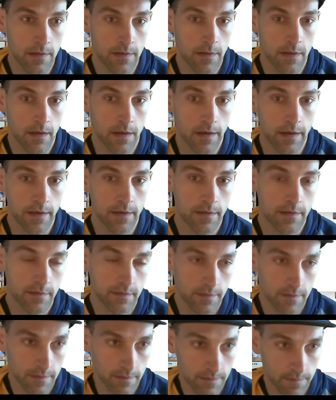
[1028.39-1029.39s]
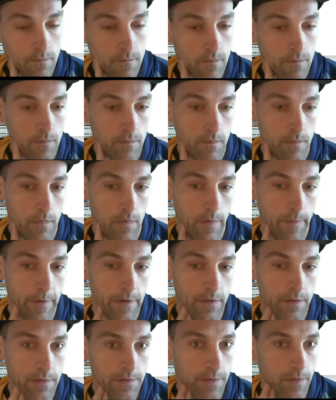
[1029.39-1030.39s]
All right. I mean,
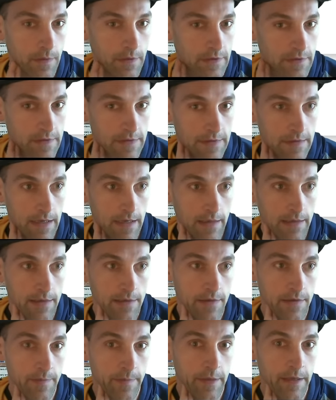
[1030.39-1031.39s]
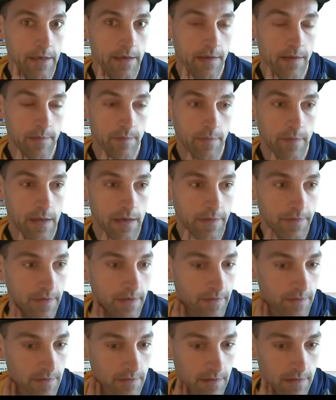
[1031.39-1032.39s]
Lose Focus is not going to do me any, any
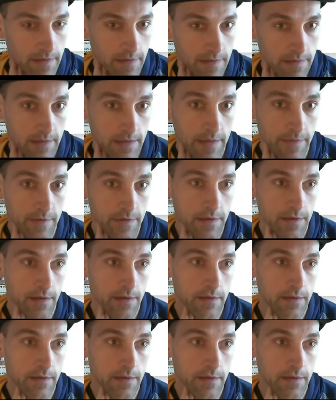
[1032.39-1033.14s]
favors on this given turn.